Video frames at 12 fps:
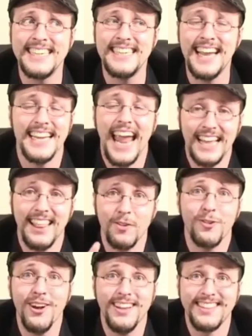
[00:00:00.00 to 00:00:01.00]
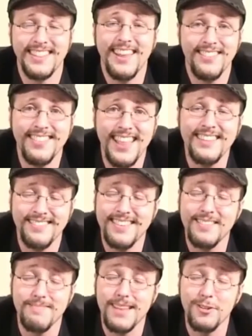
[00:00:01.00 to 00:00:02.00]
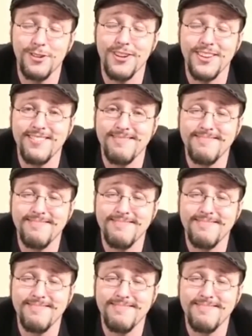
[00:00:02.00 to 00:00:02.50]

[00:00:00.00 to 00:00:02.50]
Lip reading: Yeah, that was good. That was good.